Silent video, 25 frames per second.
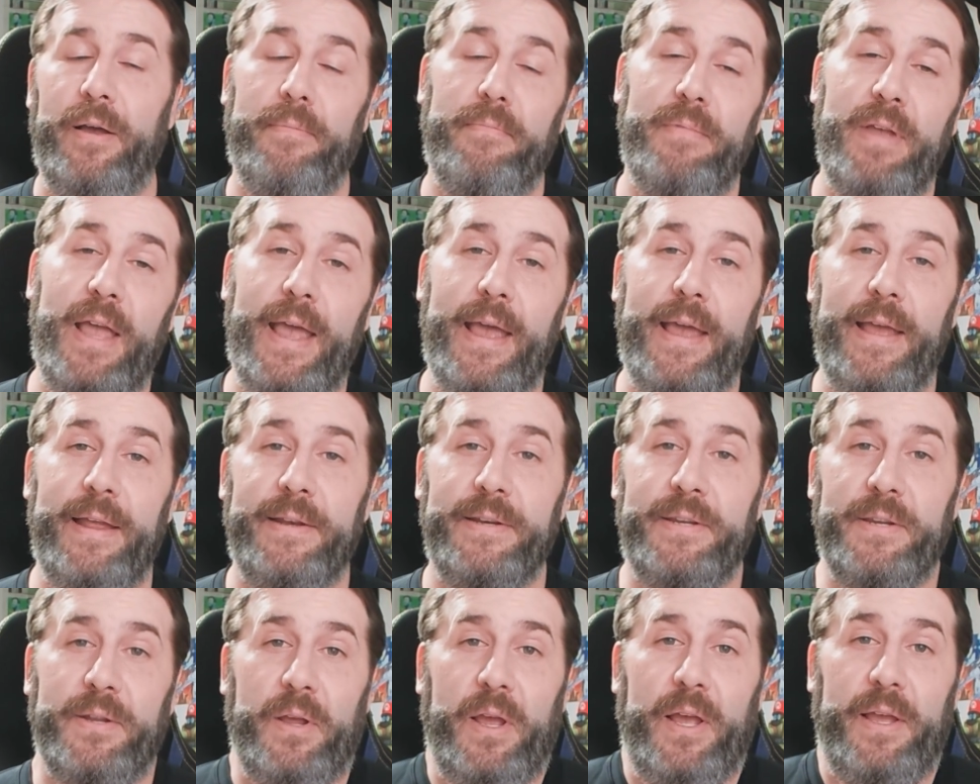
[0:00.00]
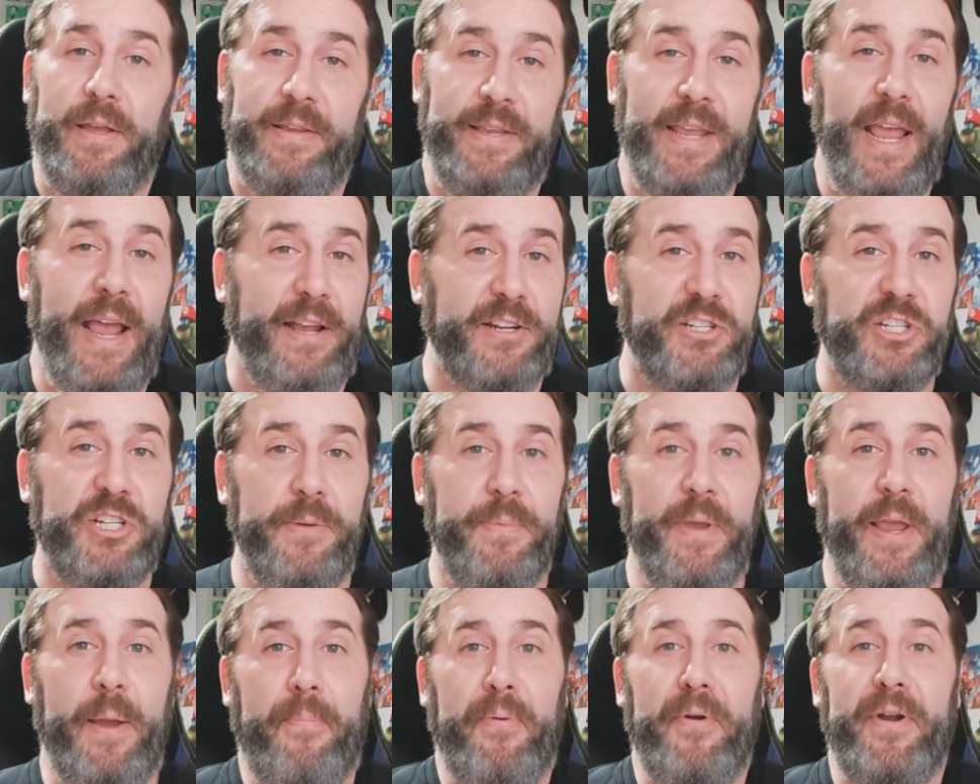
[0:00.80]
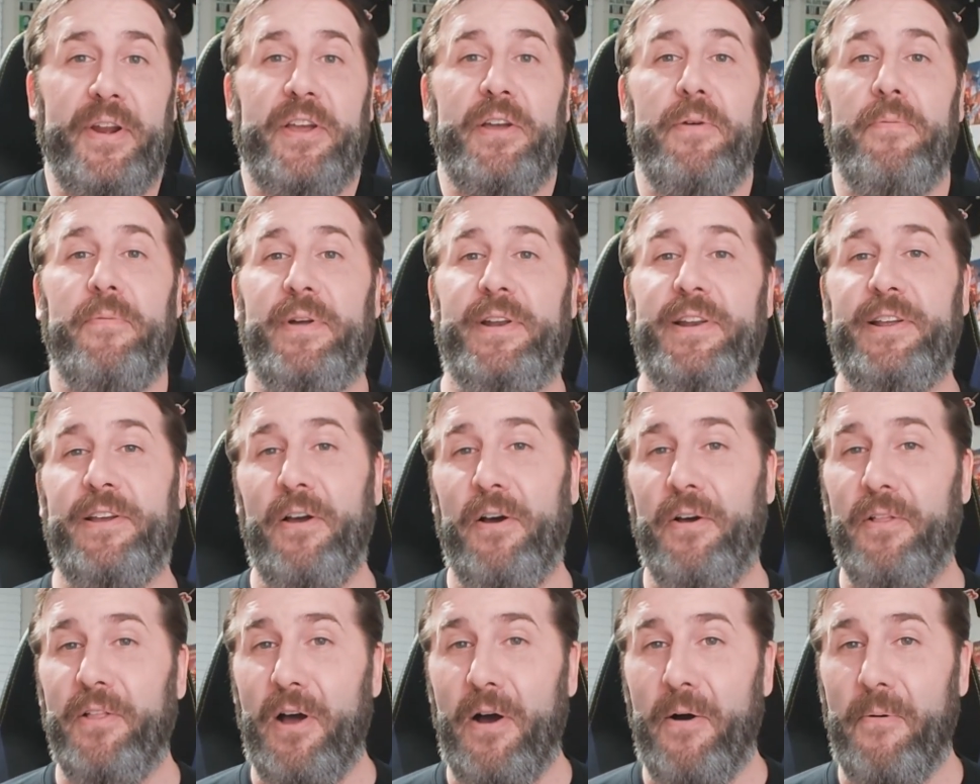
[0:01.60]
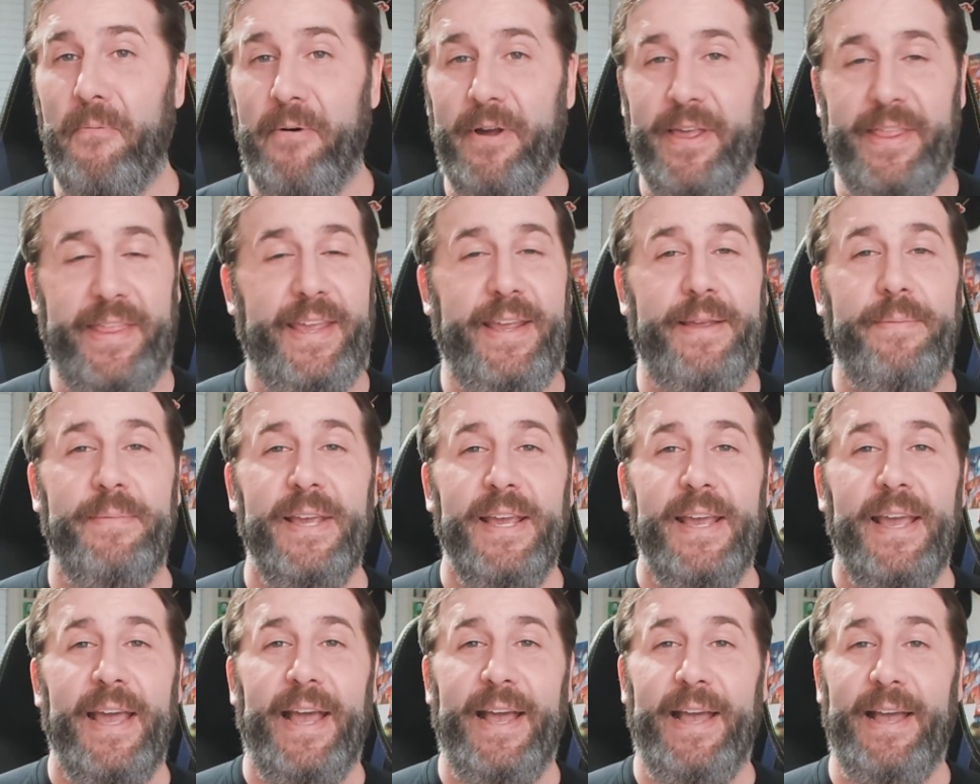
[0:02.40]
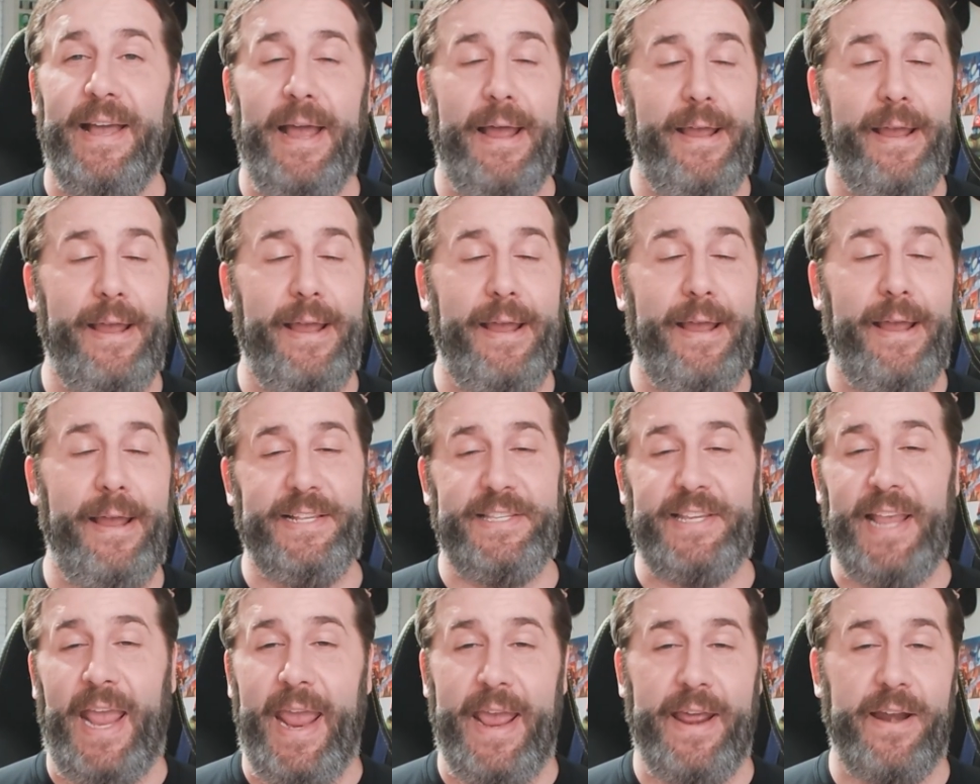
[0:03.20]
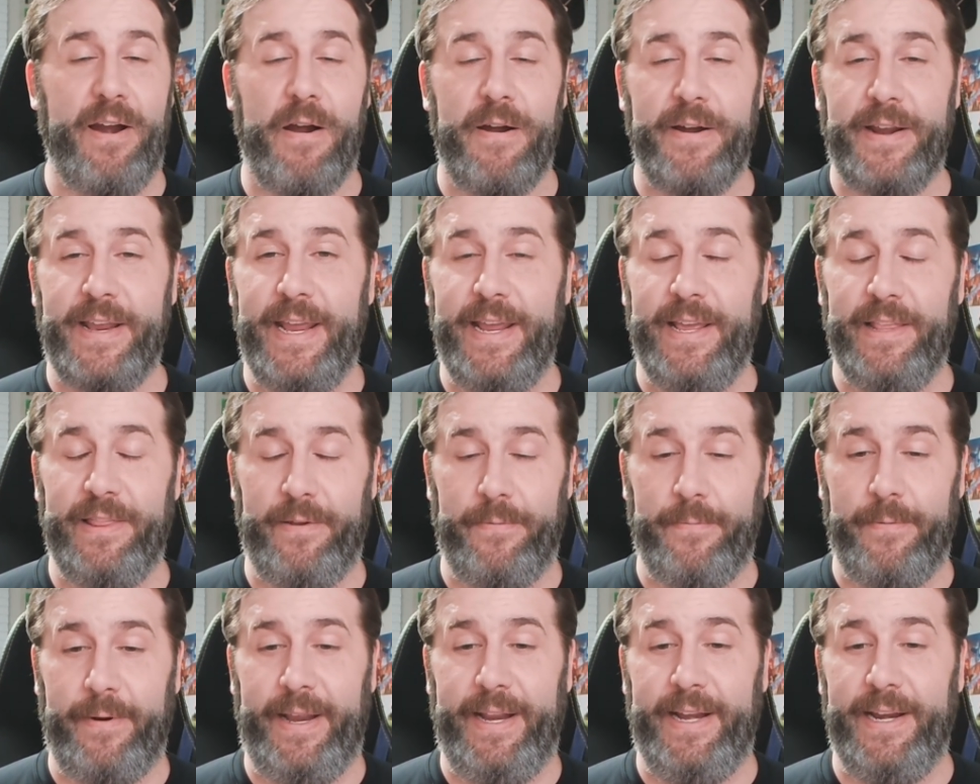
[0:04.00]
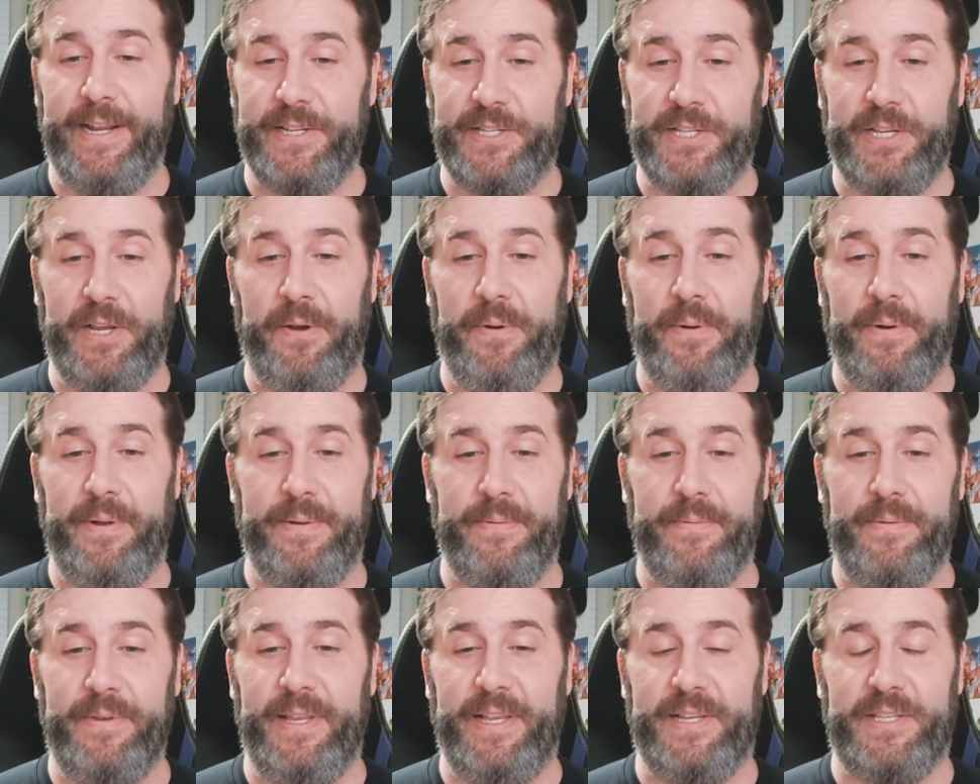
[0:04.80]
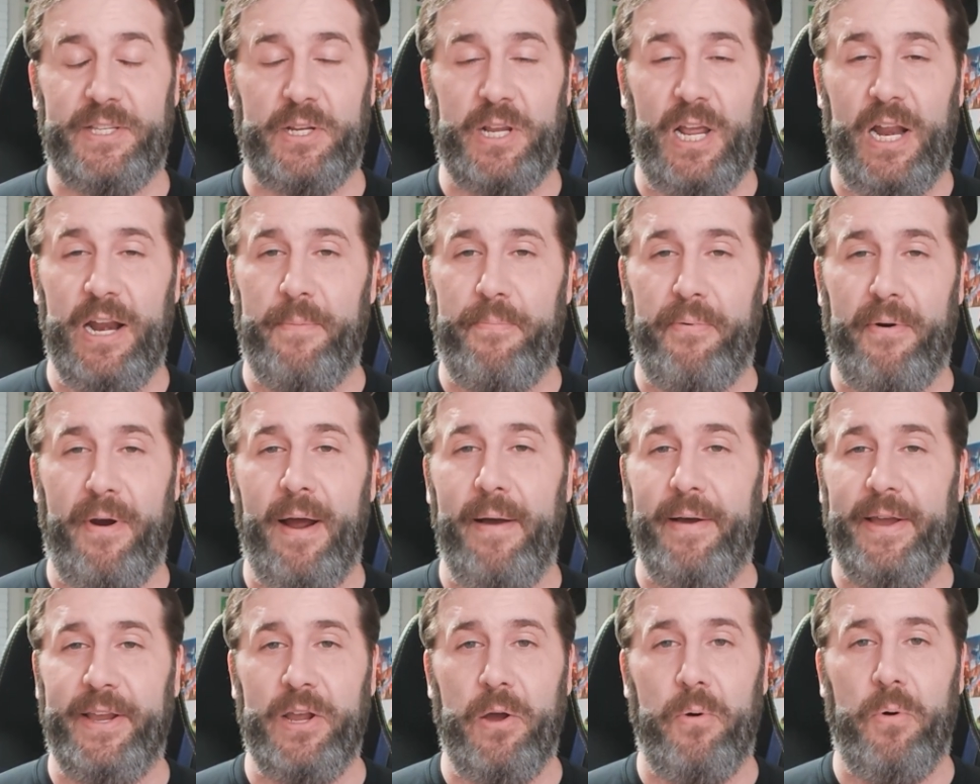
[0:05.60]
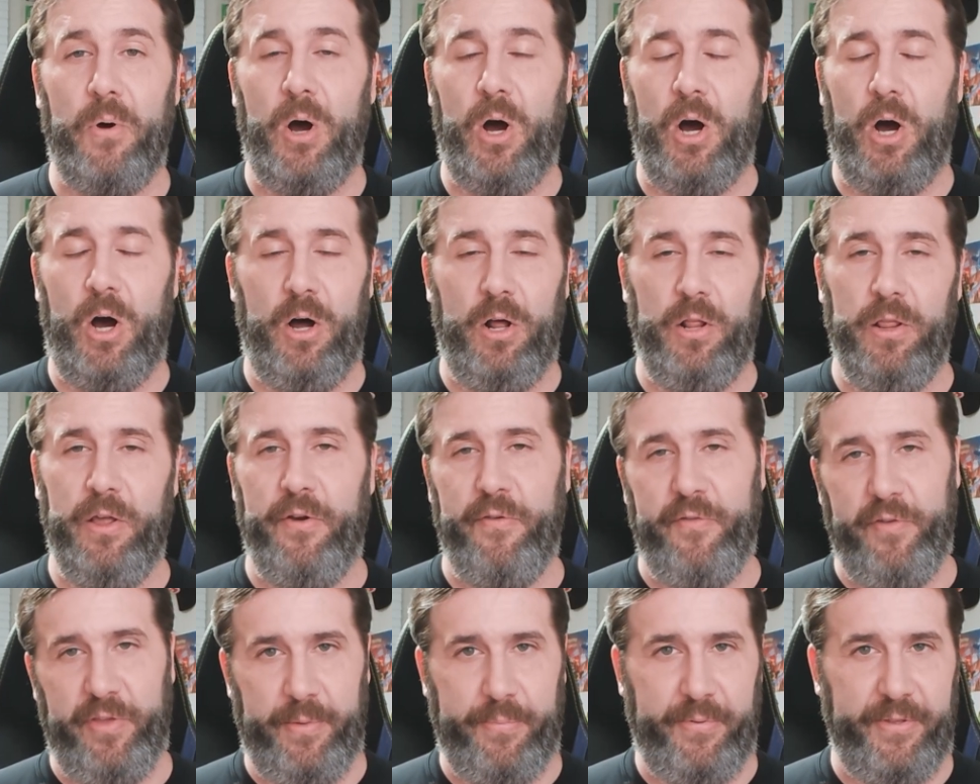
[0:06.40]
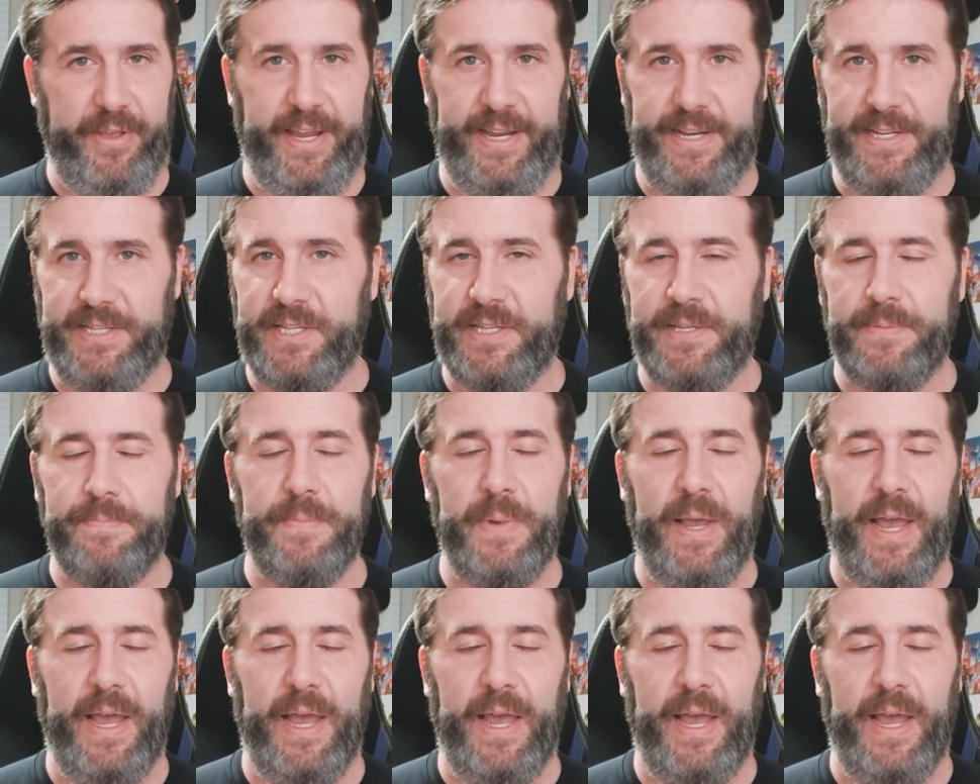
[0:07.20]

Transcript: And yeah, it should be a pretty good one to go along with it. Again, it's Anarchy in the Arena, so it's going to probably go all over the place